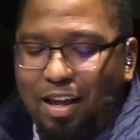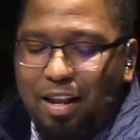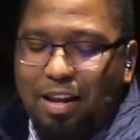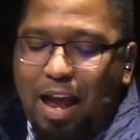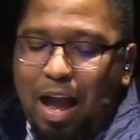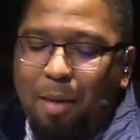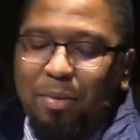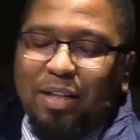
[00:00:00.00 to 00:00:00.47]

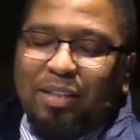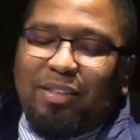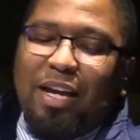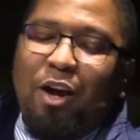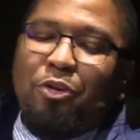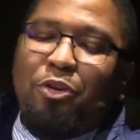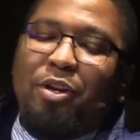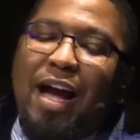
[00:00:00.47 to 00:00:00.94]
Now, I'm going to
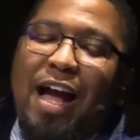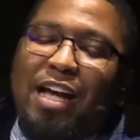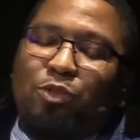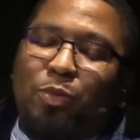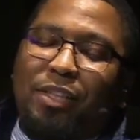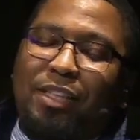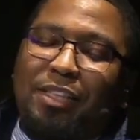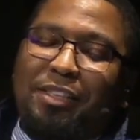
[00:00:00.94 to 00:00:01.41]
tell you
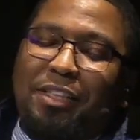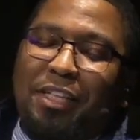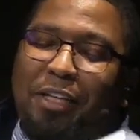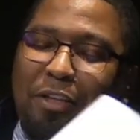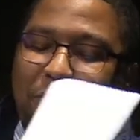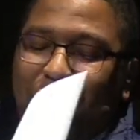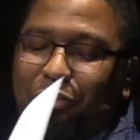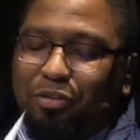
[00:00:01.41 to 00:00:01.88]
guys what this
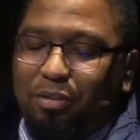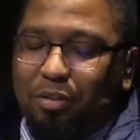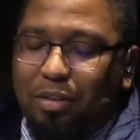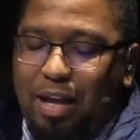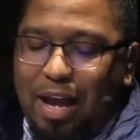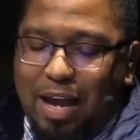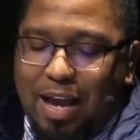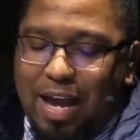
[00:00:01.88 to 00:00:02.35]
is.
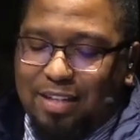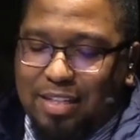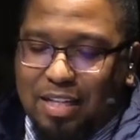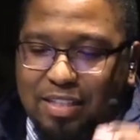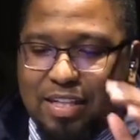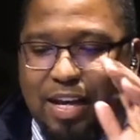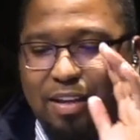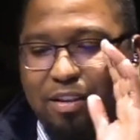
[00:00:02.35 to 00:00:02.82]
As I
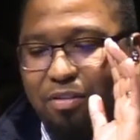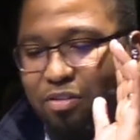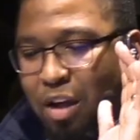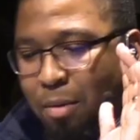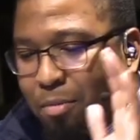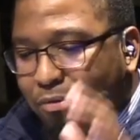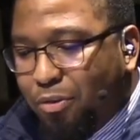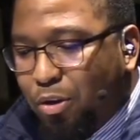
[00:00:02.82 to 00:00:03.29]
said,
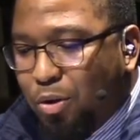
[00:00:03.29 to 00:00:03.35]
some of